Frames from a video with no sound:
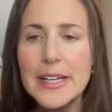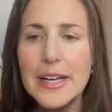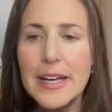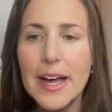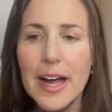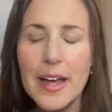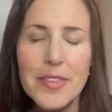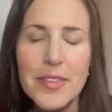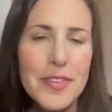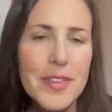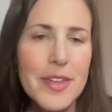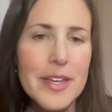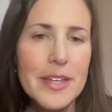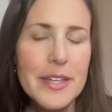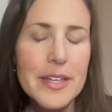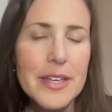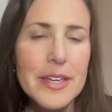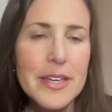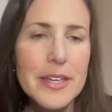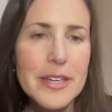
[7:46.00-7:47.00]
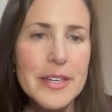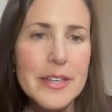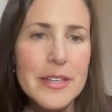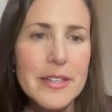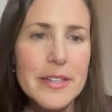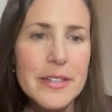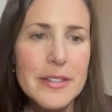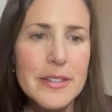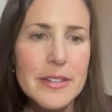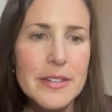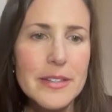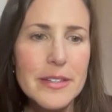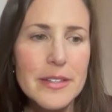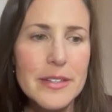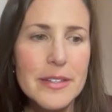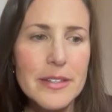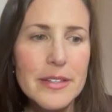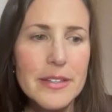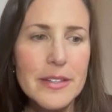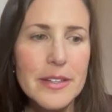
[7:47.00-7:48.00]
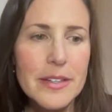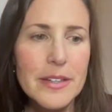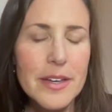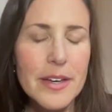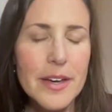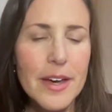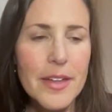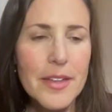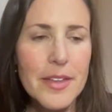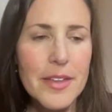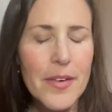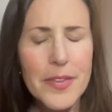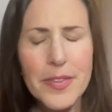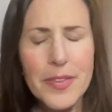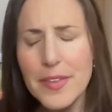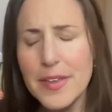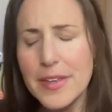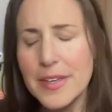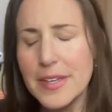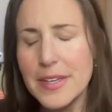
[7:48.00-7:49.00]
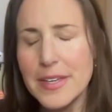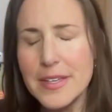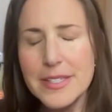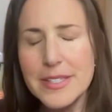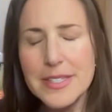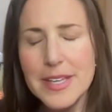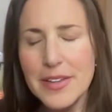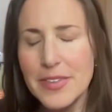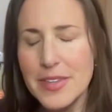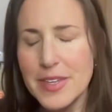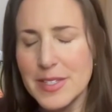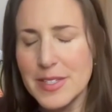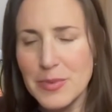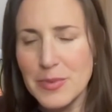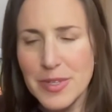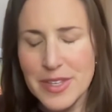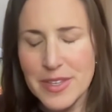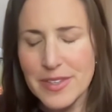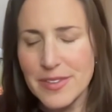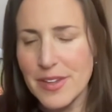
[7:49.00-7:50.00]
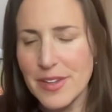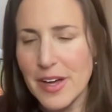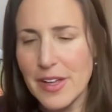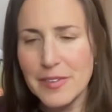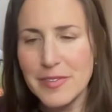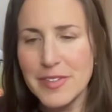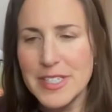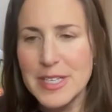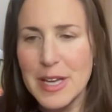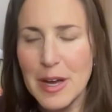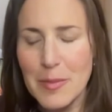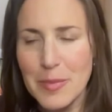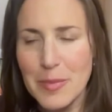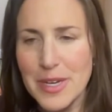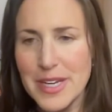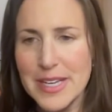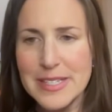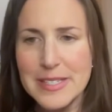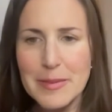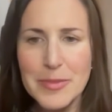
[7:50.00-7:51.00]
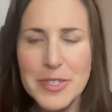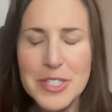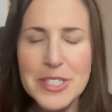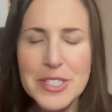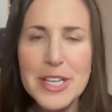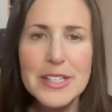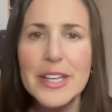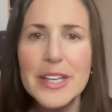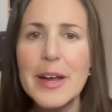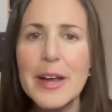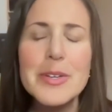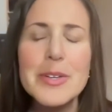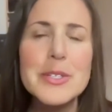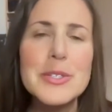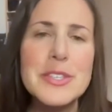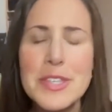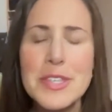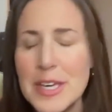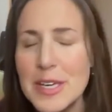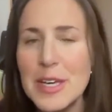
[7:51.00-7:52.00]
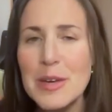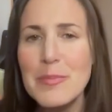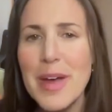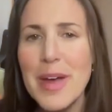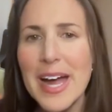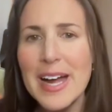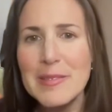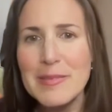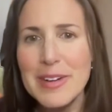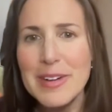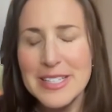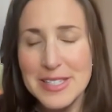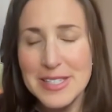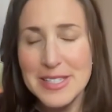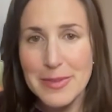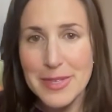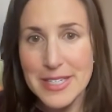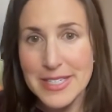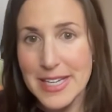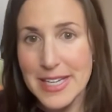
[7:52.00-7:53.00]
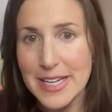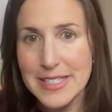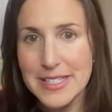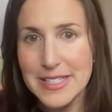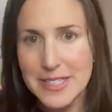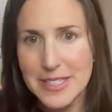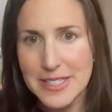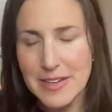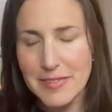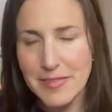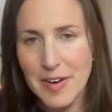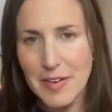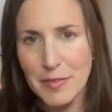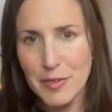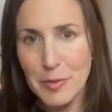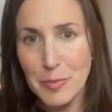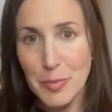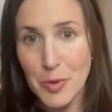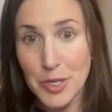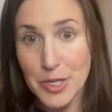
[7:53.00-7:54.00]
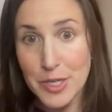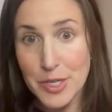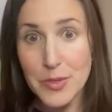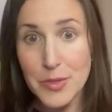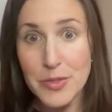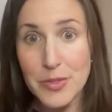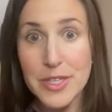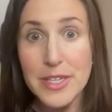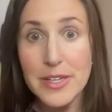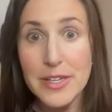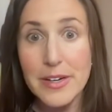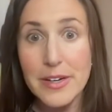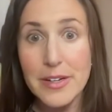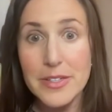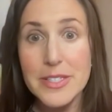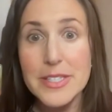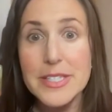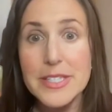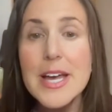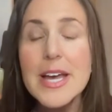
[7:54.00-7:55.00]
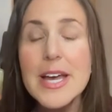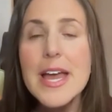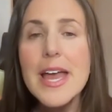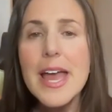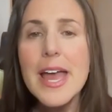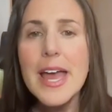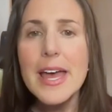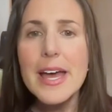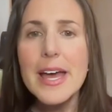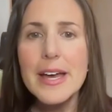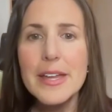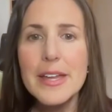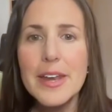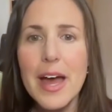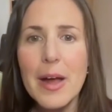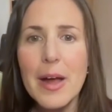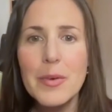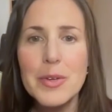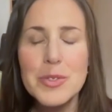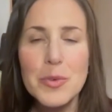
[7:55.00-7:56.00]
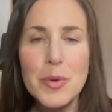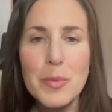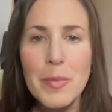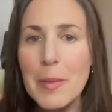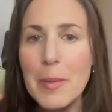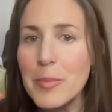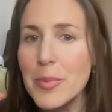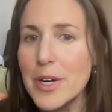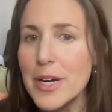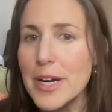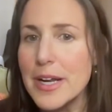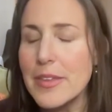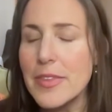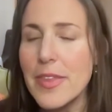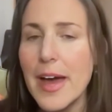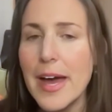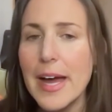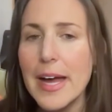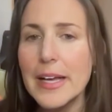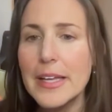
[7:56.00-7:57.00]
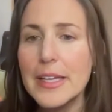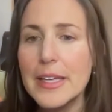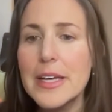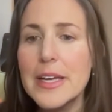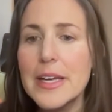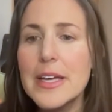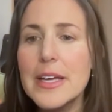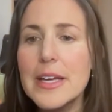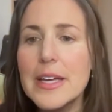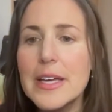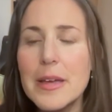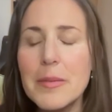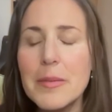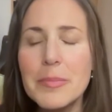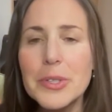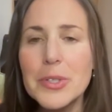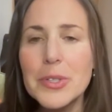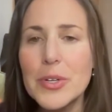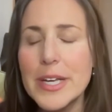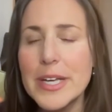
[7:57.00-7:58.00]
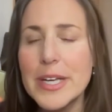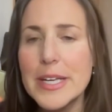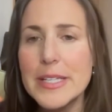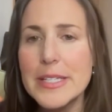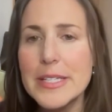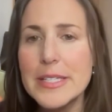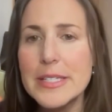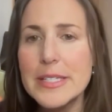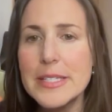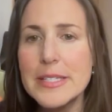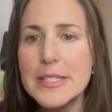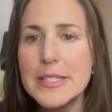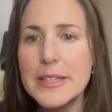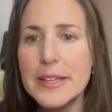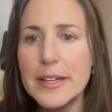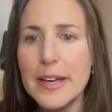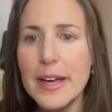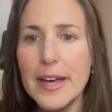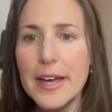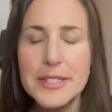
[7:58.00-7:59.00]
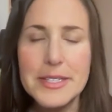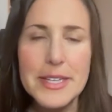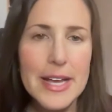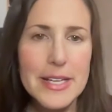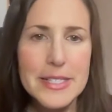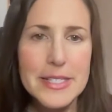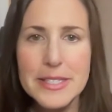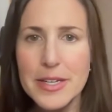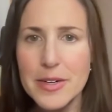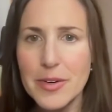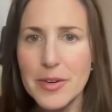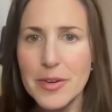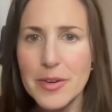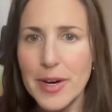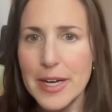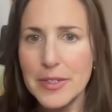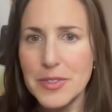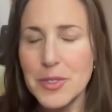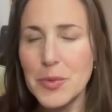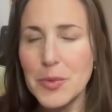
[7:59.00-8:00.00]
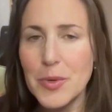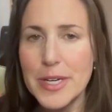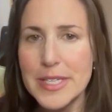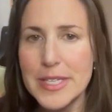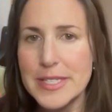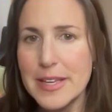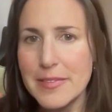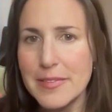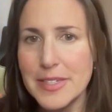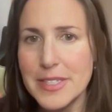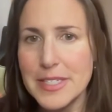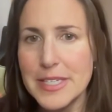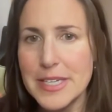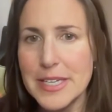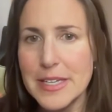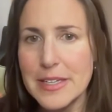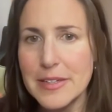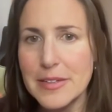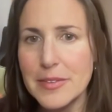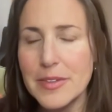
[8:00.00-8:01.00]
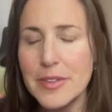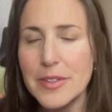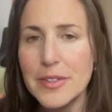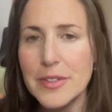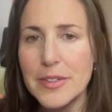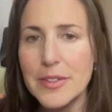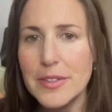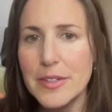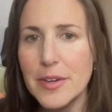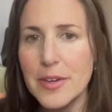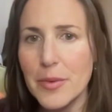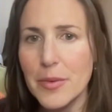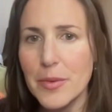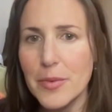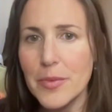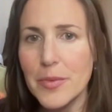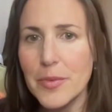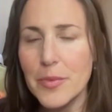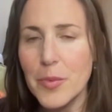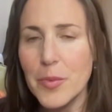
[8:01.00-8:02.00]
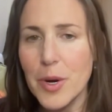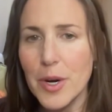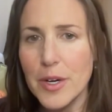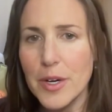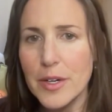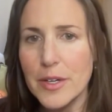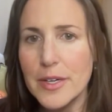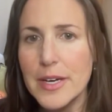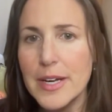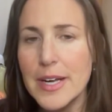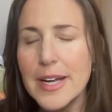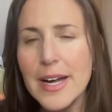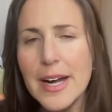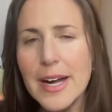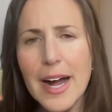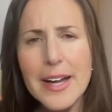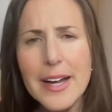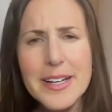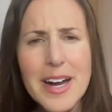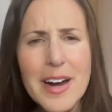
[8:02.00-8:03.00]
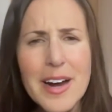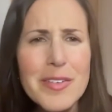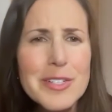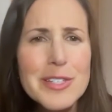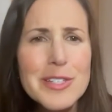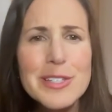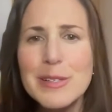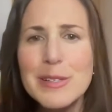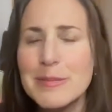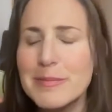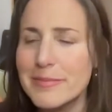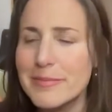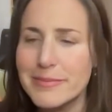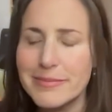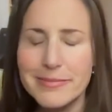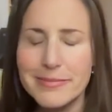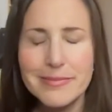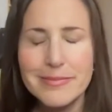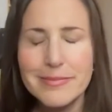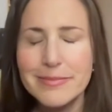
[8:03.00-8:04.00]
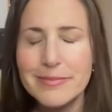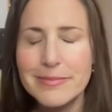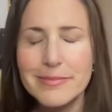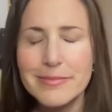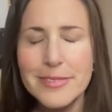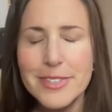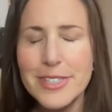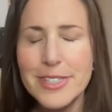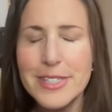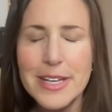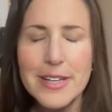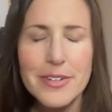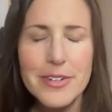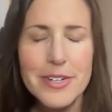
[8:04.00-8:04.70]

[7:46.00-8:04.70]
I think he has done this with all of his companies. I'm just I was thinking back about some of the Tesla stuff I've reported through the years. And I was remembering that employees at Tesla around 2017, I covered some standard